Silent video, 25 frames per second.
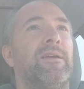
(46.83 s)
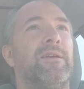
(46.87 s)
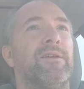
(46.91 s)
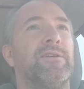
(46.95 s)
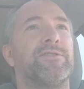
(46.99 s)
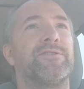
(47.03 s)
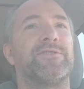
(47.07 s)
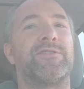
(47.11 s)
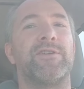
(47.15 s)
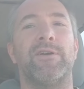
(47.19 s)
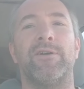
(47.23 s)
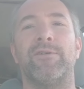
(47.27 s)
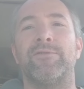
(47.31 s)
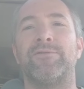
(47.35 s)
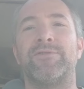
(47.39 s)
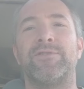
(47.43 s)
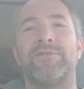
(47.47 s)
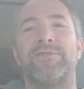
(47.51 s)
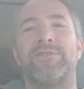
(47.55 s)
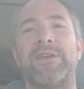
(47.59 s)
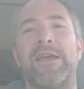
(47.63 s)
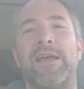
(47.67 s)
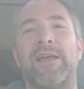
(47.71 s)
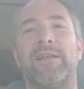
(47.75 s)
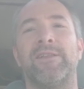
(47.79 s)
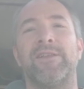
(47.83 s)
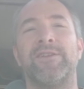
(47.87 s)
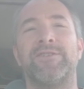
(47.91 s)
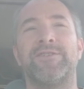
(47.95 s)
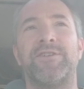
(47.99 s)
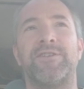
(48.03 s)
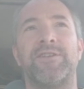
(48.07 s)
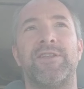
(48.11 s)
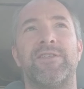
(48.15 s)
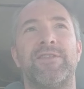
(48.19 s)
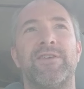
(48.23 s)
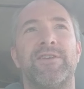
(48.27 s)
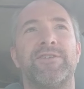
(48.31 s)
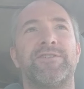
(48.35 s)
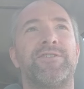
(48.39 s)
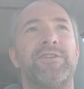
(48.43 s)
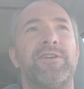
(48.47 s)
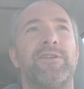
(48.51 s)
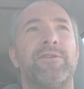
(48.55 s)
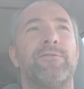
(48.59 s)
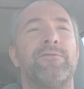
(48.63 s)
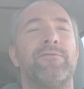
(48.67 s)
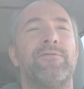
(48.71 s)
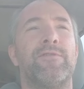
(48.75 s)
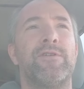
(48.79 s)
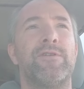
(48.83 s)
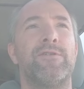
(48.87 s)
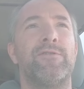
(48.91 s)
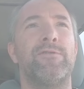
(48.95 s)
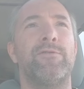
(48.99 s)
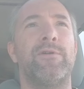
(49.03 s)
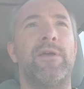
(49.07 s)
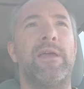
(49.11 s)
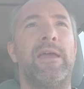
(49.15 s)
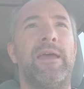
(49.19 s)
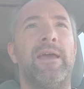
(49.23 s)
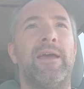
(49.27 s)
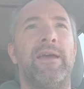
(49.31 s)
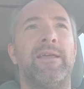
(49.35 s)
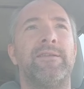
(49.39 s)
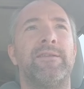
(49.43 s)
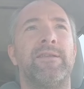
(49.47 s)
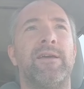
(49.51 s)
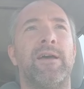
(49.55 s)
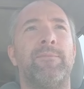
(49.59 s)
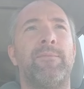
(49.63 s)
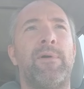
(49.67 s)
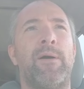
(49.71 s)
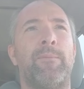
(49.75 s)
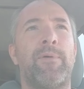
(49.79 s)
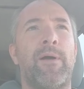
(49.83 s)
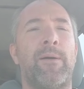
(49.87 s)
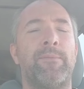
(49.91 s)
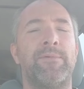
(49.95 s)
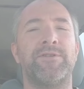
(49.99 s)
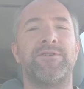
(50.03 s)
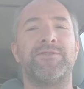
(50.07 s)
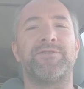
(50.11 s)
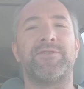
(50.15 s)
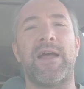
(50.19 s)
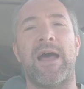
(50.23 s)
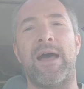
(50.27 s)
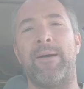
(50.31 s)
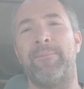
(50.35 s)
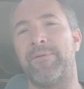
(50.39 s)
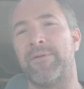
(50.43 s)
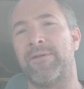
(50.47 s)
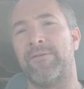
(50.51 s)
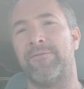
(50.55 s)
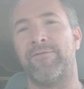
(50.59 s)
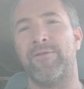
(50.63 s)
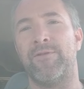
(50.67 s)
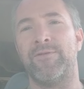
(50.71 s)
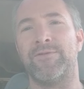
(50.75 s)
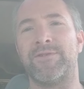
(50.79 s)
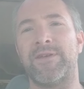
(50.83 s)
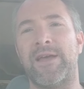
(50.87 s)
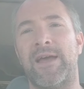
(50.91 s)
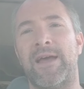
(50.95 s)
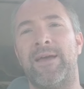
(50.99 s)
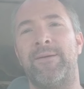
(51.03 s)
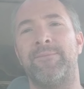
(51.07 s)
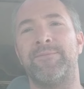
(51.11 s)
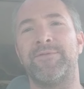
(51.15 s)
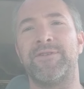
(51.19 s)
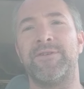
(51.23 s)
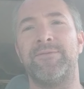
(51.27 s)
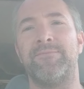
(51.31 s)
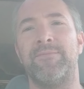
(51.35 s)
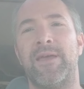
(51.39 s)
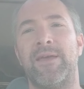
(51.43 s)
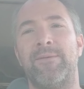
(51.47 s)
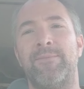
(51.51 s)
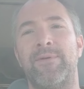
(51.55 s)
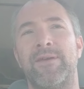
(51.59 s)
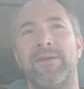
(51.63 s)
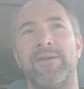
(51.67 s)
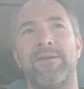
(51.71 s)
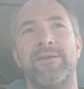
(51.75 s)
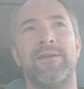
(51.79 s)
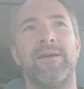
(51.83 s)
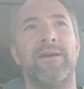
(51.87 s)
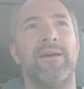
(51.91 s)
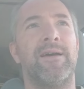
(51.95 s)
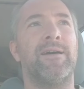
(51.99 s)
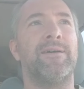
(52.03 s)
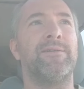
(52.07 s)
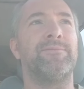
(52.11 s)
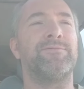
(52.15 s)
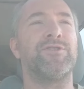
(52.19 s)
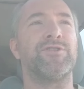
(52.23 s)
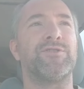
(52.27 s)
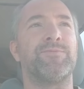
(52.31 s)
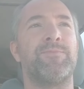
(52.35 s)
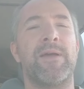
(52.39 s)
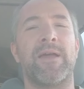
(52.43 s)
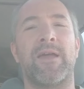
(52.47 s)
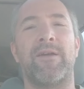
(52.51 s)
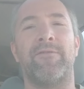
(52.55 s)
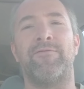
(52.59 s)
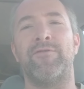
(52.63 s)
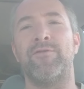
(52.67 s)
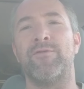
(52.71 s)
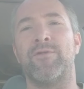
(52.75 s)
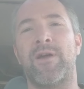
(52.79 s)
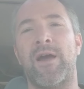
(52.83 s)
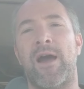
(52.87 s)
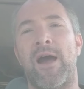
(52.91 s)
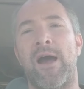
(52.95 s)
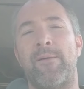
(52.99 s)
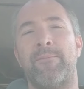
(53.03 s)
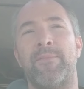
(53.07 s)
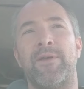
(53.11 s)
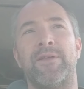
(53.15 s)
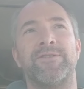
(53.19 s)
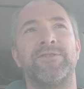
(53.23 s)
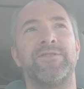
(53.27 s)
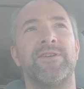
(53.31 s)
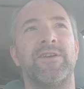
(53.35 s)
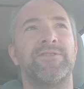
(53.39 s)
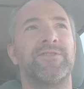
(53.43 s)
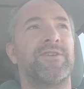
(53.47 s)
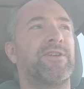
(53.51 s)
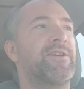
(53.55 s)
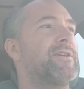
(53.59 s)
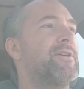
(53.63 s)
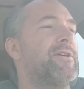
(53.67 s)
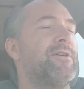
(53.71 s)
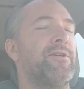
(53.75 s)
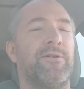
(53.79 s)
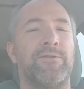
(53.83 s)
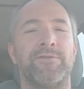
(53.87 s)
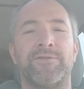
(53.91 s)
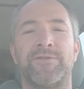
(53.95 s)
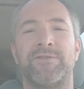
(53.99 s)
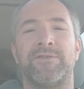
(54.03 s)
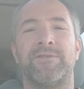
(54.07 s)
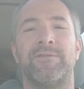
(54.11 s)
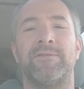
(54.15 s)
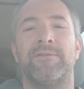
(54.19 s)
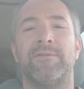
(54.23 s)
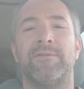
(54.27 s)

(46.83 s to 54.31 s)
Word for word: So take a listen to this interview, and um, I'll probably stop it a few times and maybe uh, just make a few comments as it goes.